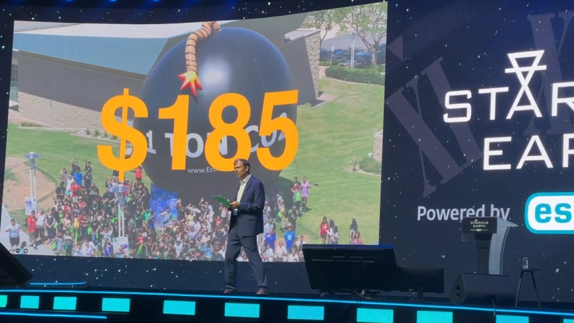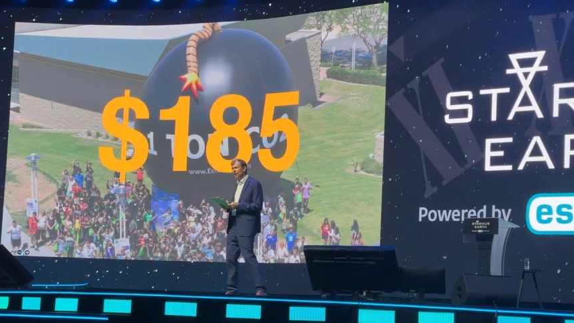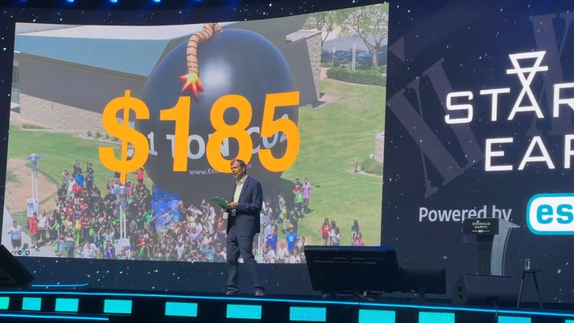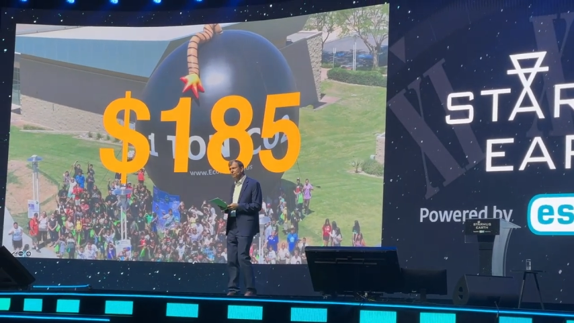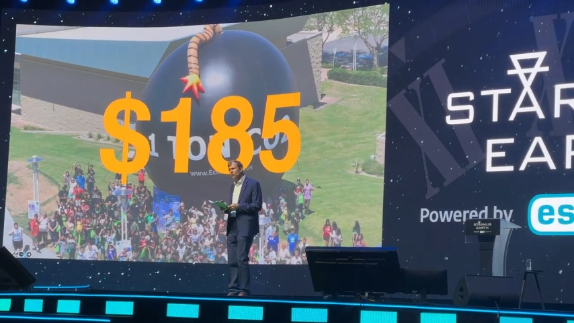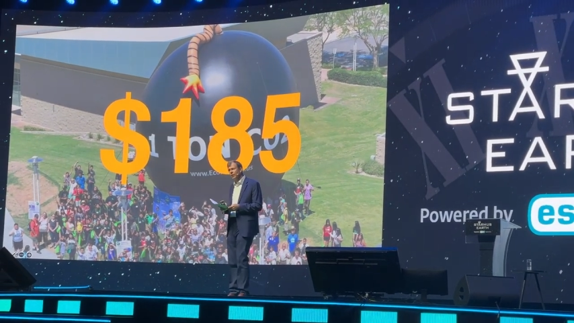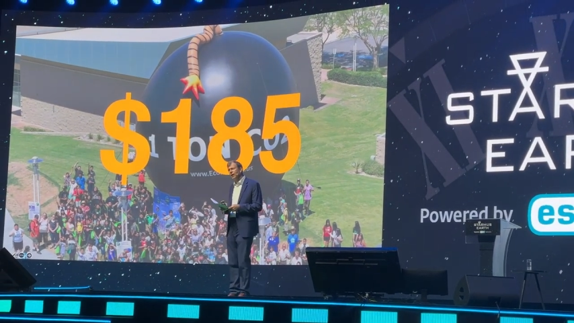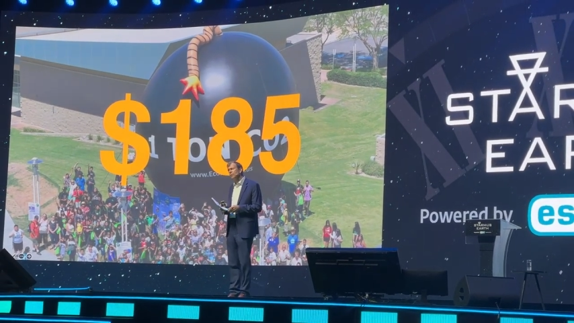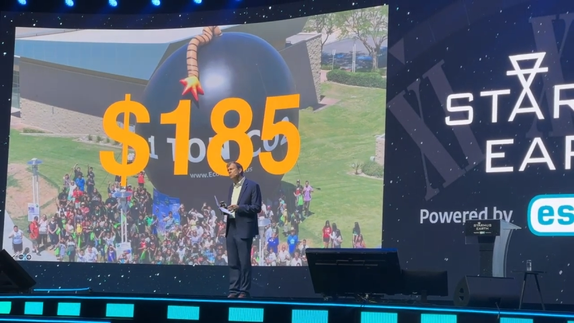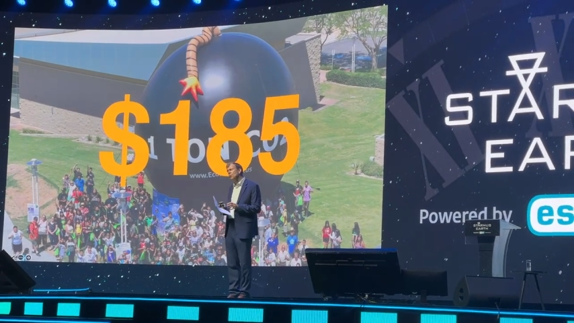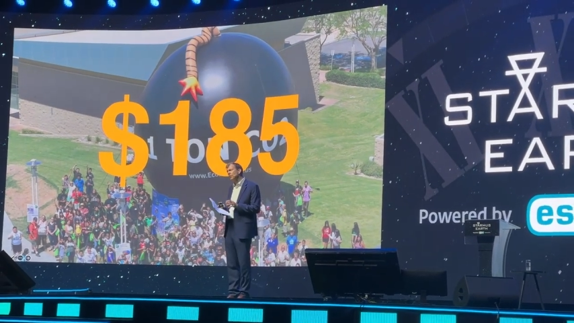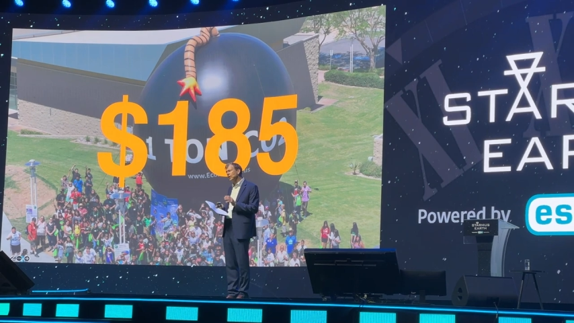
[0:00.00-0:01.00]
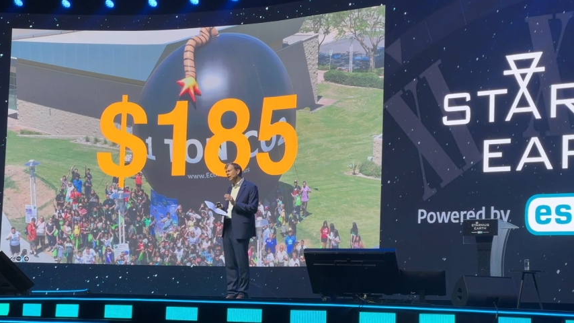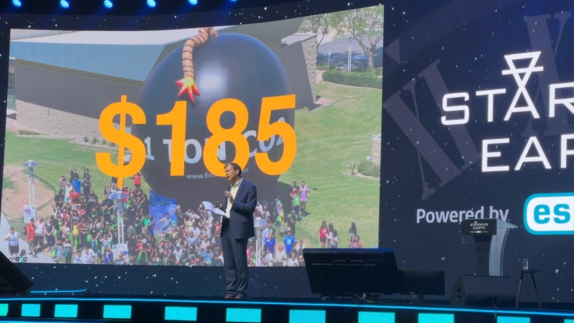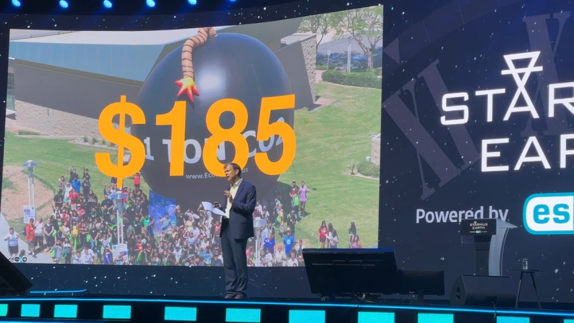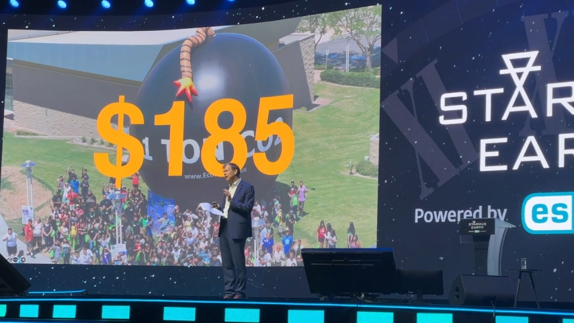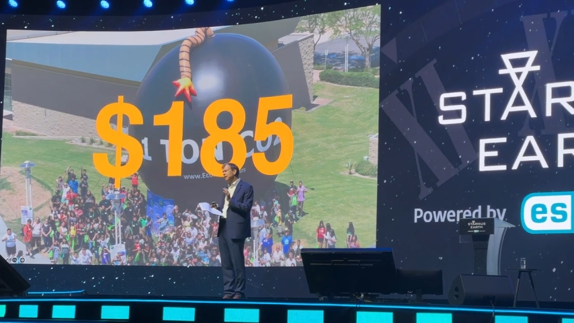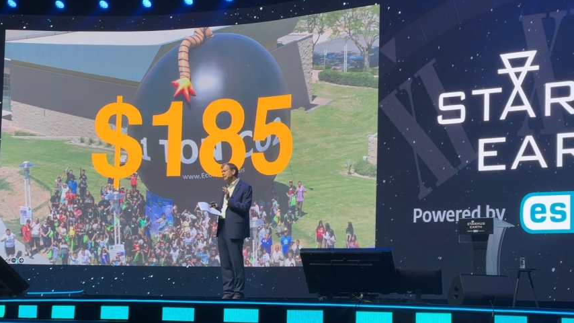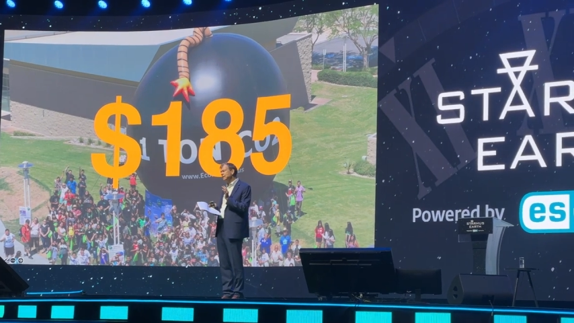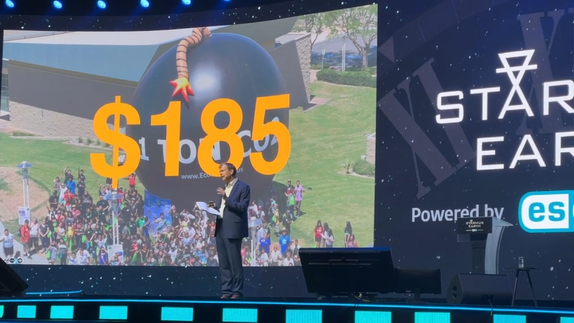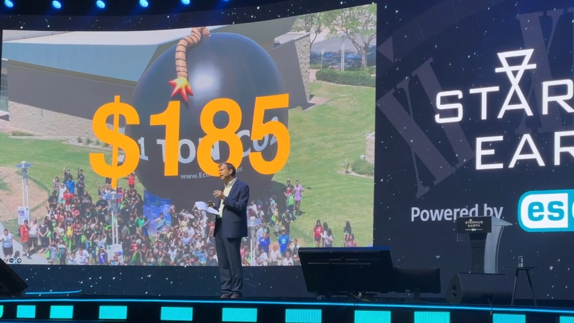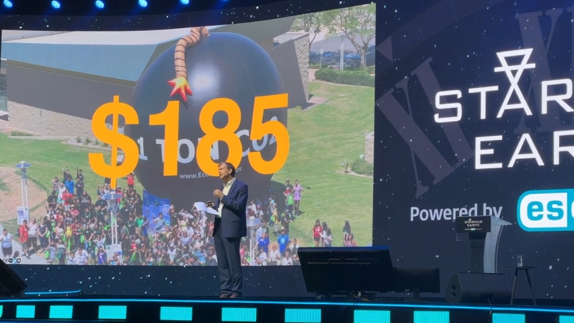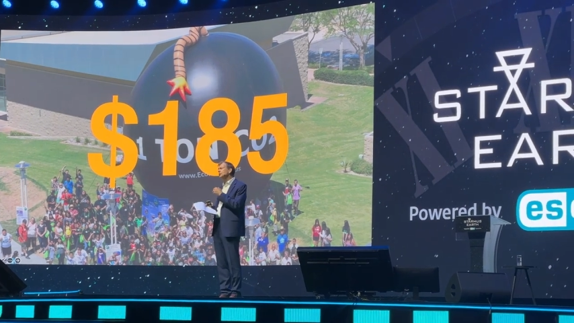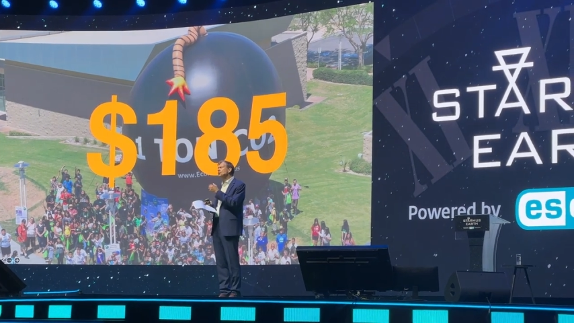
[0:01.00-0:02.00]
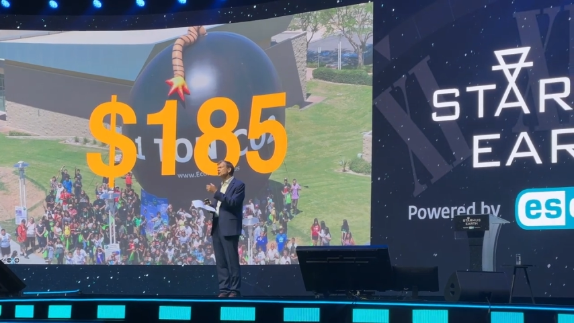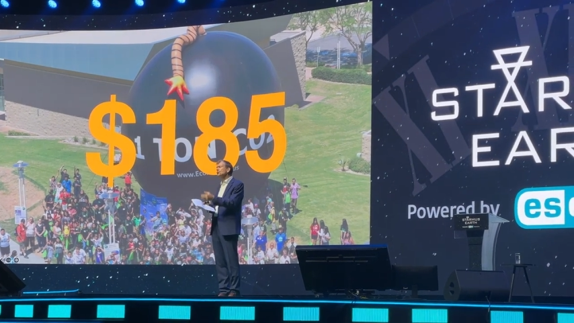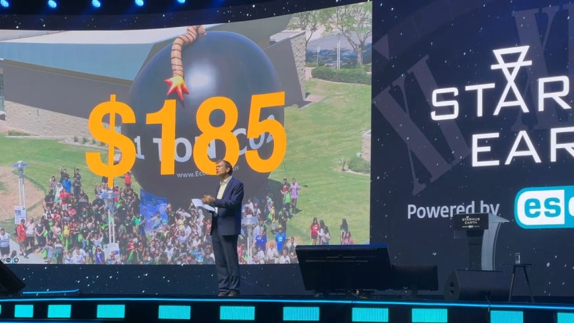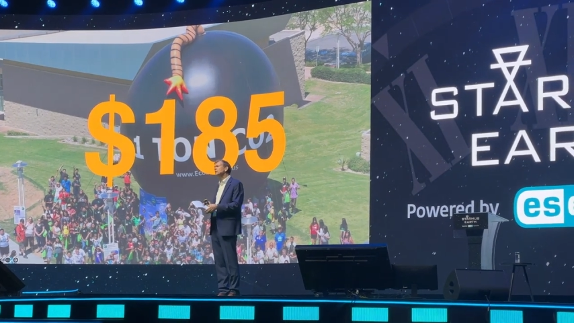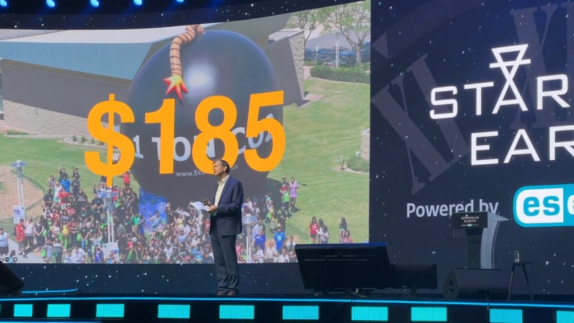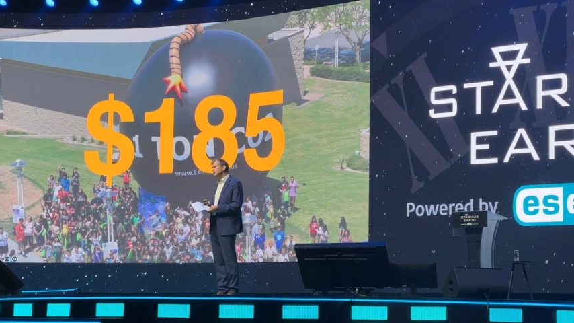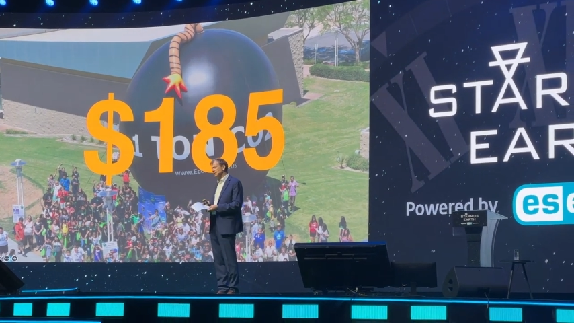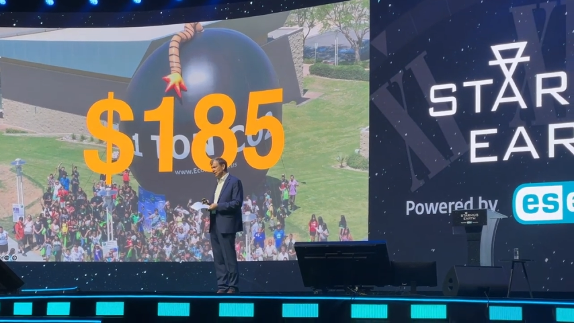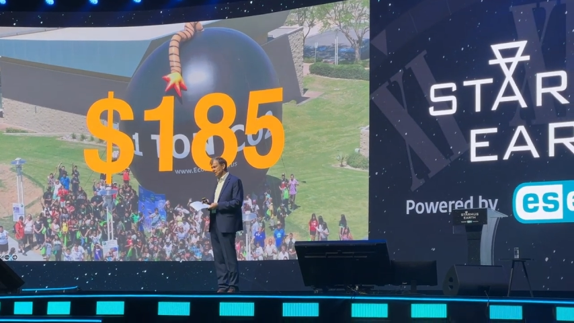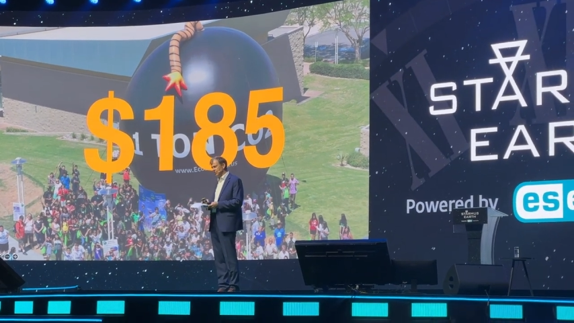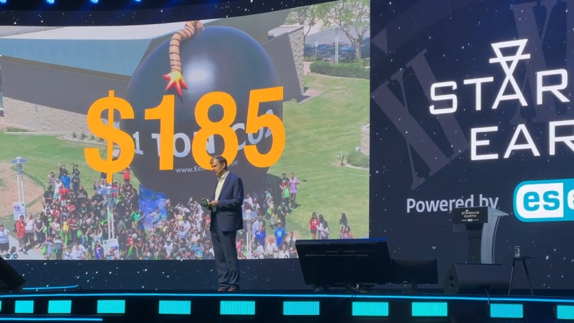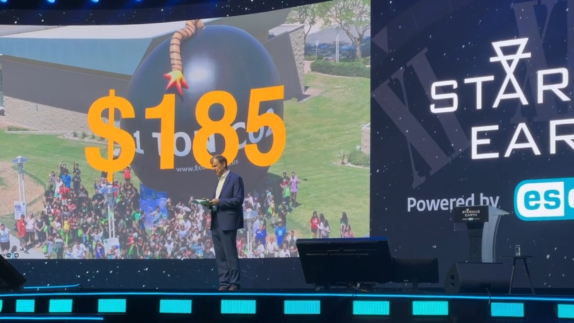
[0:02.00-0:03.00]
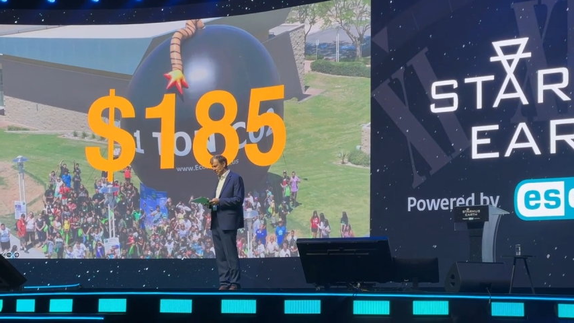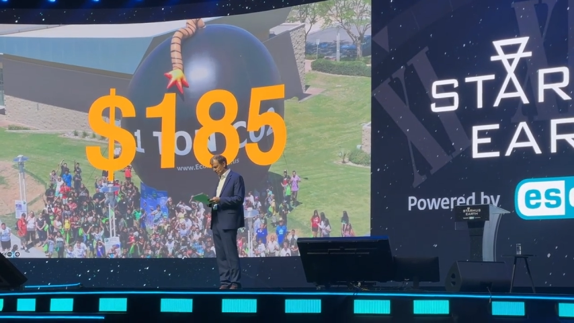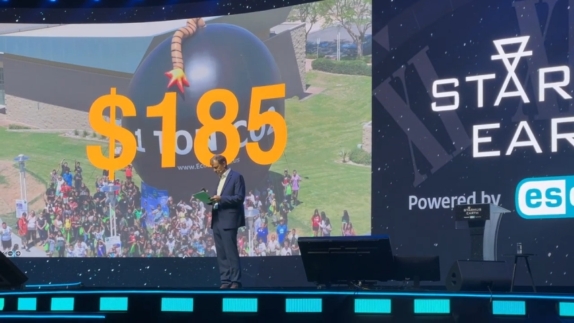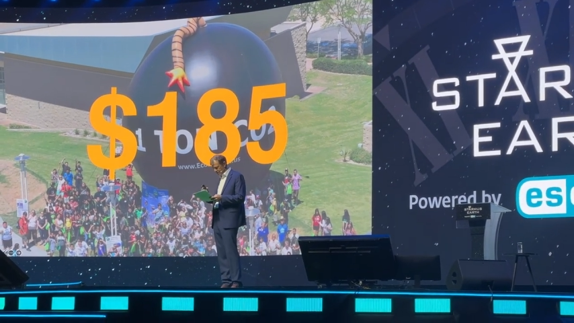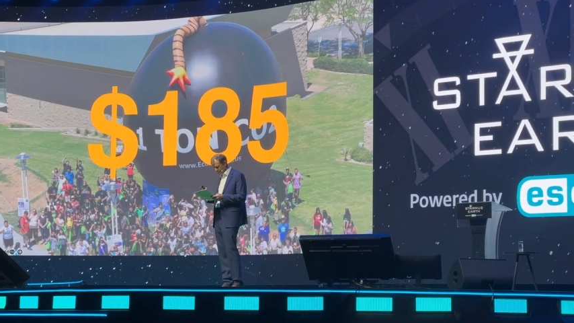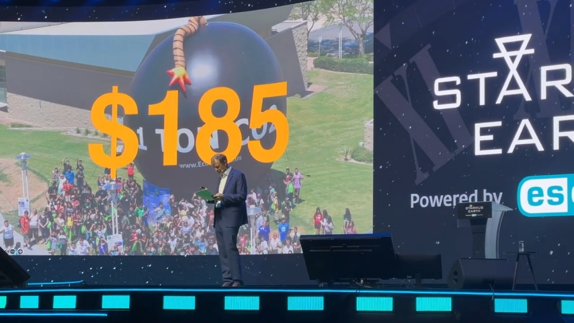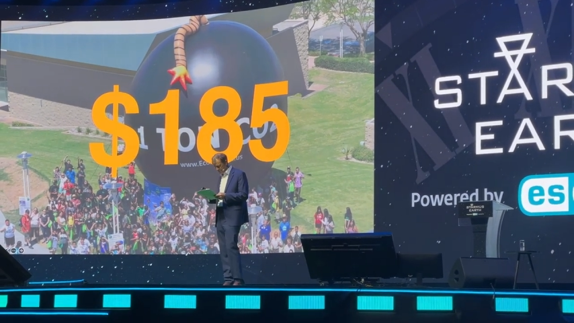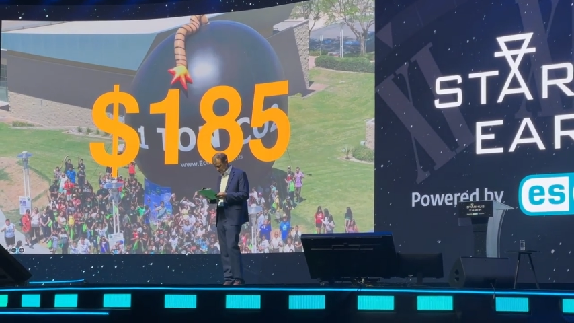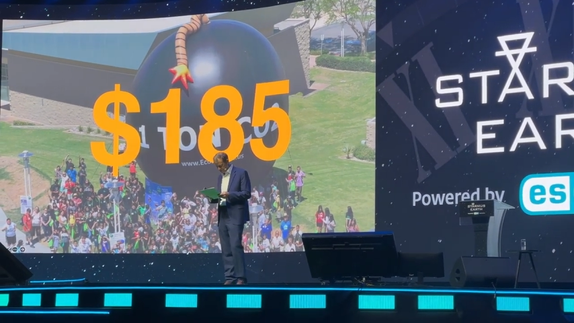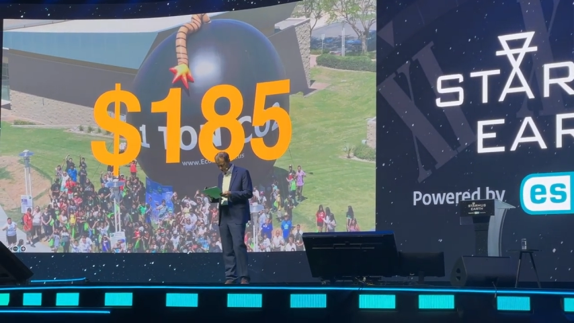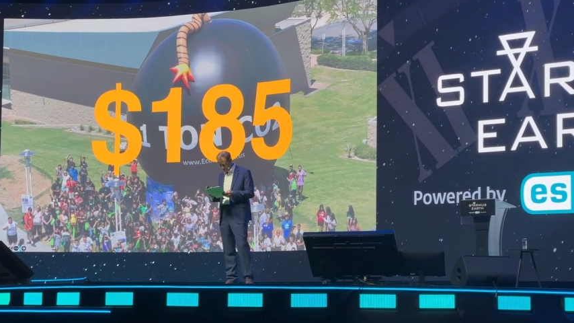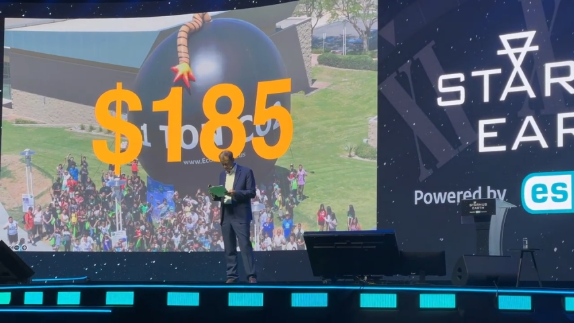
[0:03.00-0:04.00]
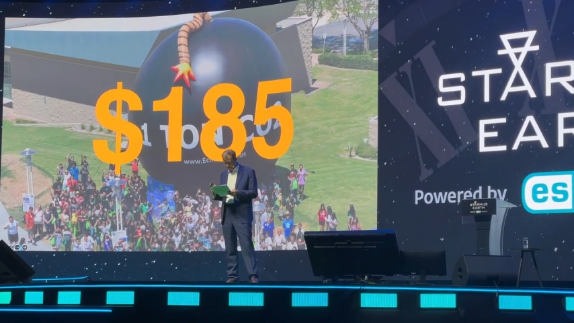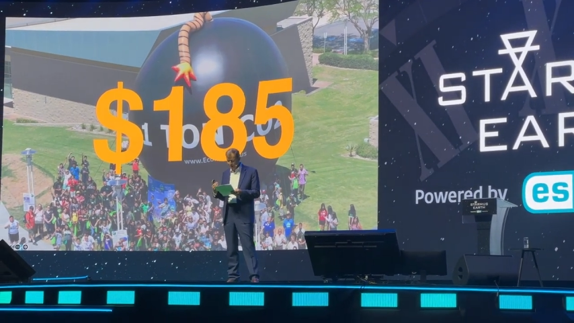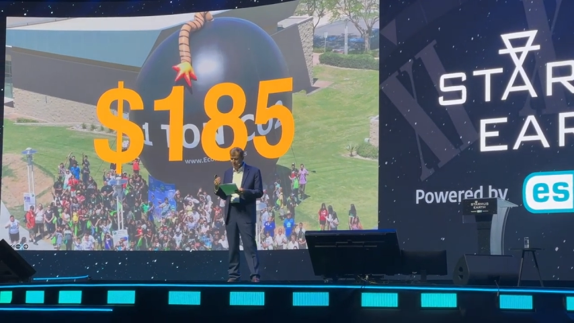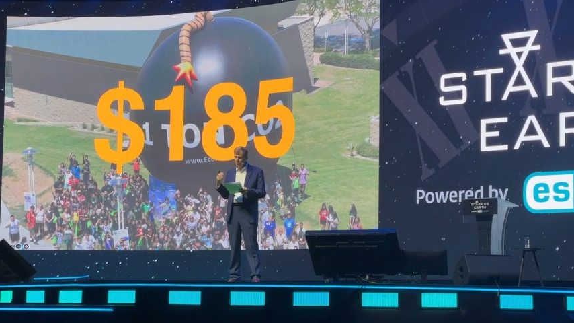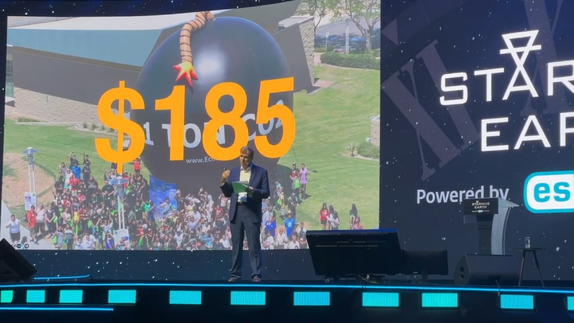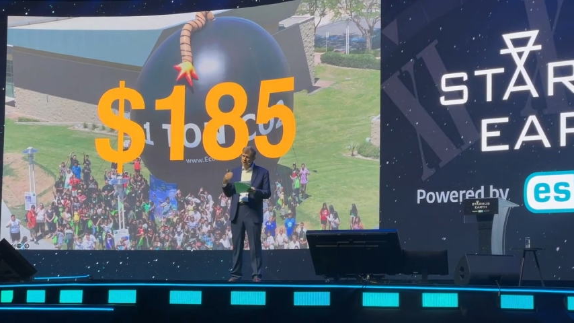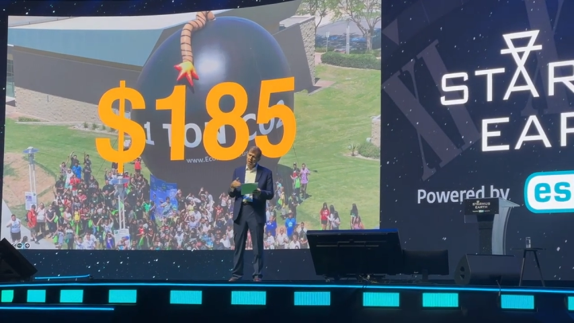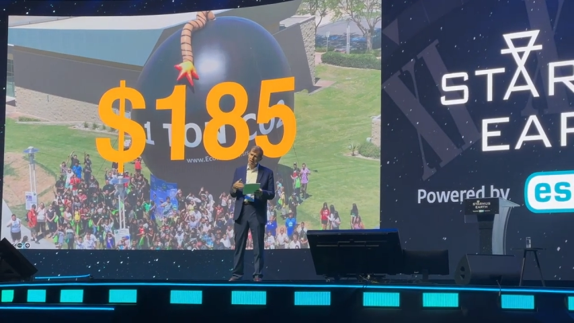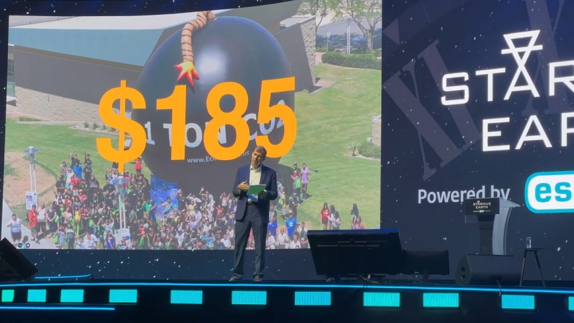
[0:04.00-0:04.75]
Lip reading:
Nobody's mouth can be seen.